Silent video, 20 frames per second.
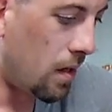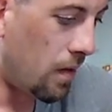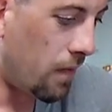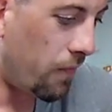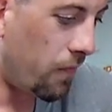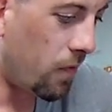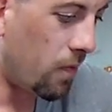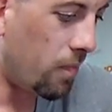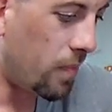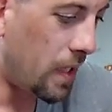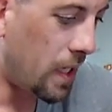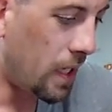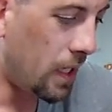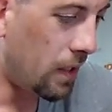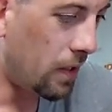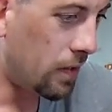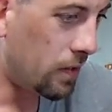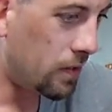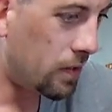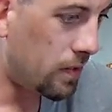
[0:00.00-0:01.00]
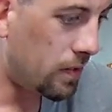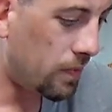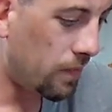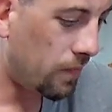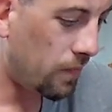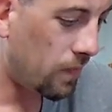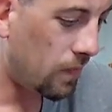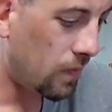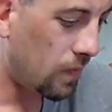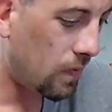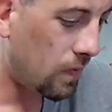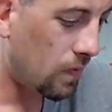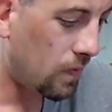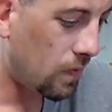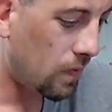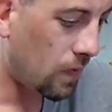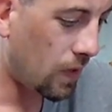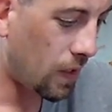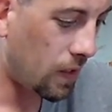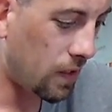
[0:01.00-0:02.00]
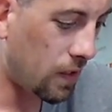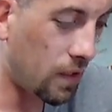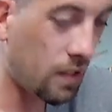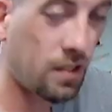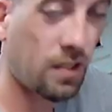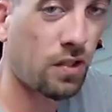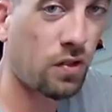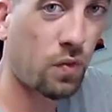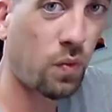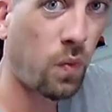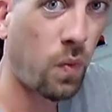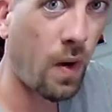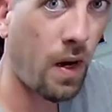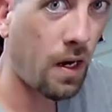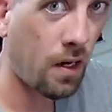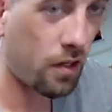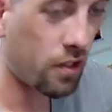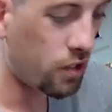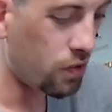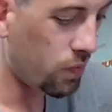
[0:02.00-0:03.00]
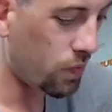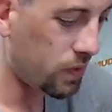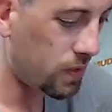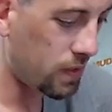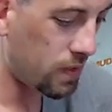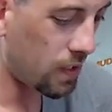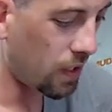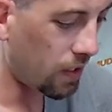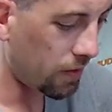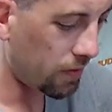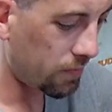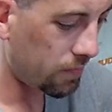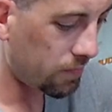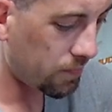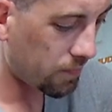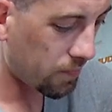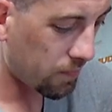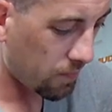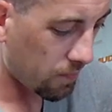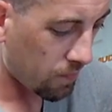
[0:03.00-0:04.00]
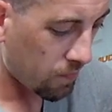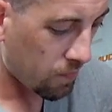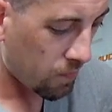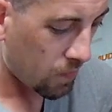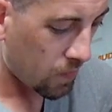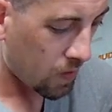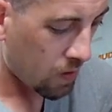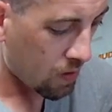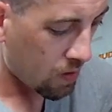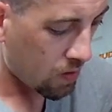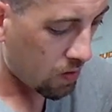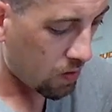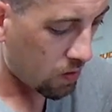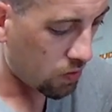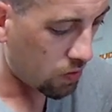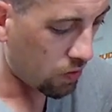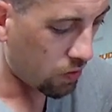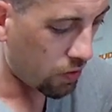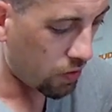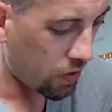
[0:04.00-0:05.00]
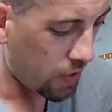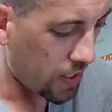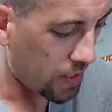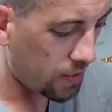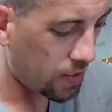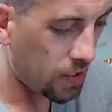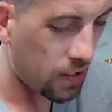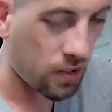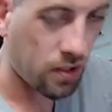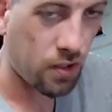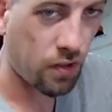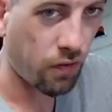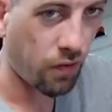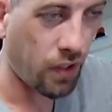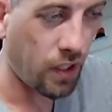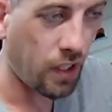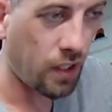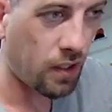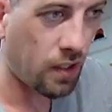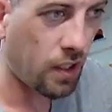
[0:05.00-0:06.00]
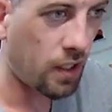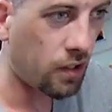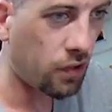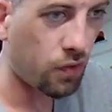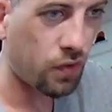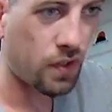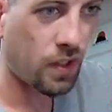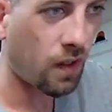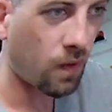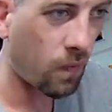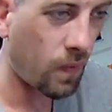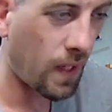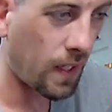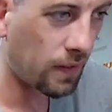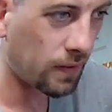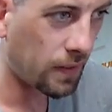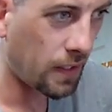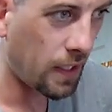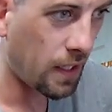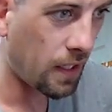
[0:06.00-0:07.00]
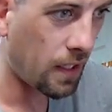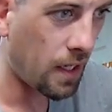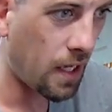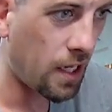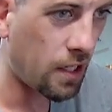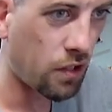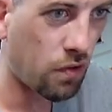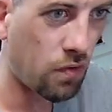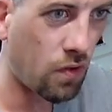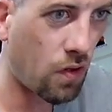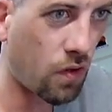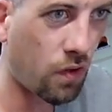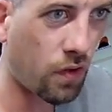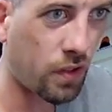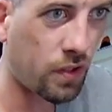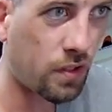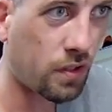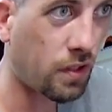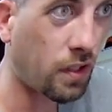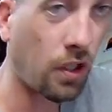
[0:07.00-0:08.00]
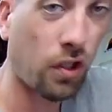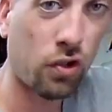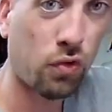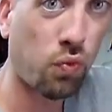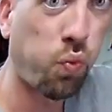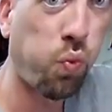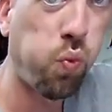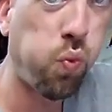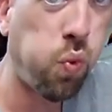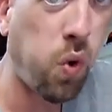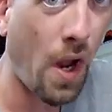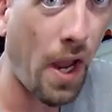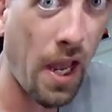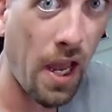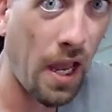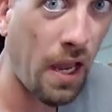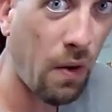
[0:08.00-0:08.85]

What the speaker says: for beginners, like this is where you would start. So you're at this screen and you start welding and you notice there's way